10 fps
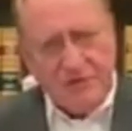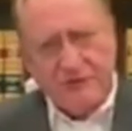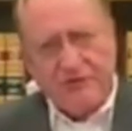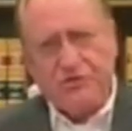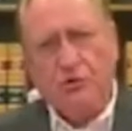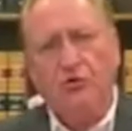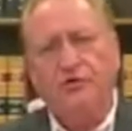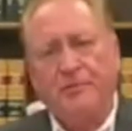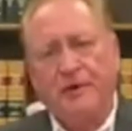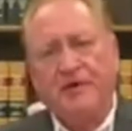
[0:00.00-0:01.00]
I was even
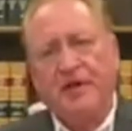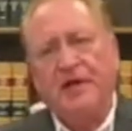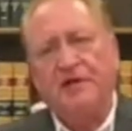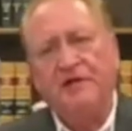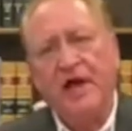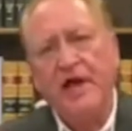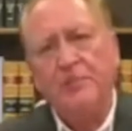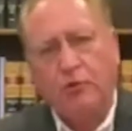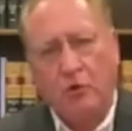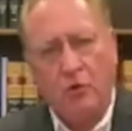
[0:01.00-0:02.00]
told that by the end of
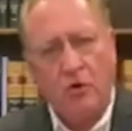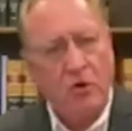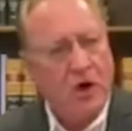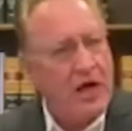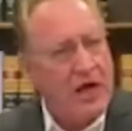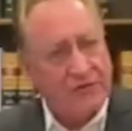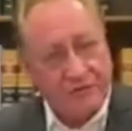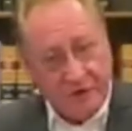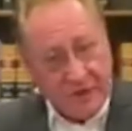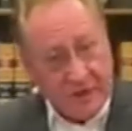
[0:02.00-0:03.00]
April,
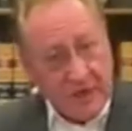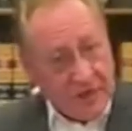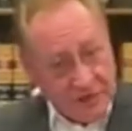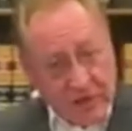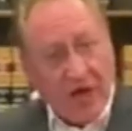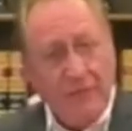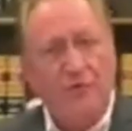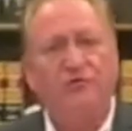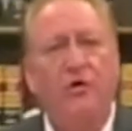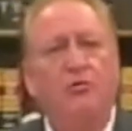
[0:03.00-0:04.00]
at the
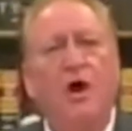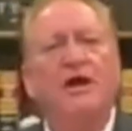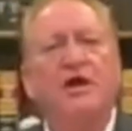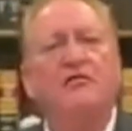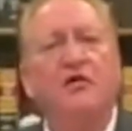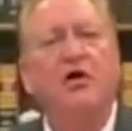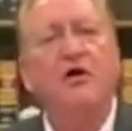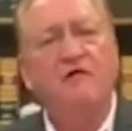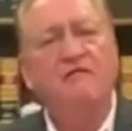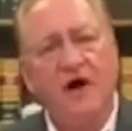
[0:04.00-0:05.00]
time of our writing of
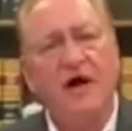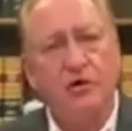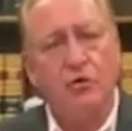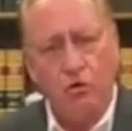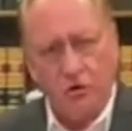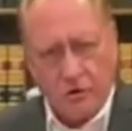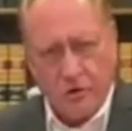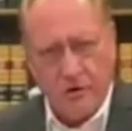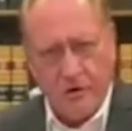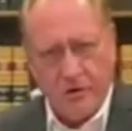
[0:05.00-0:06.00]
our final
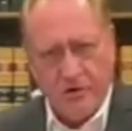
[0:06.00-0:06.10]
order,